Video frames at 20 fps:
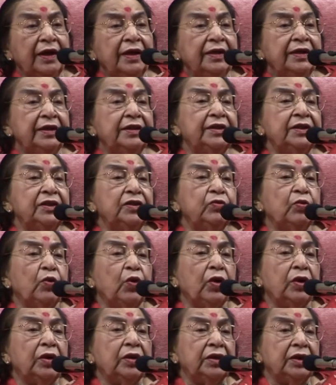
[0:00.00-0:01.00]
This is
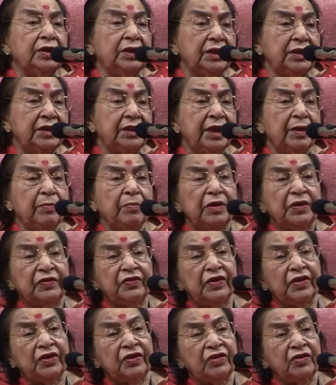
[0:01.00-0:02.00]
what is the
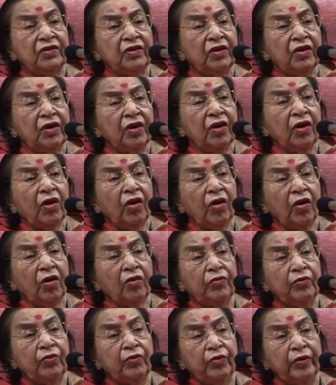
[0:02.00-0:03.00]
message
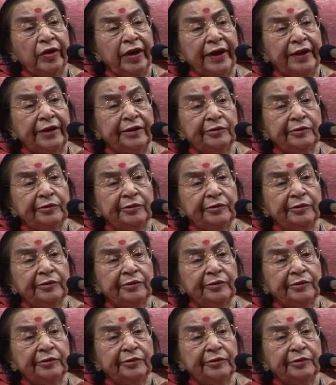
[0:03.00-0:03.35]
of today.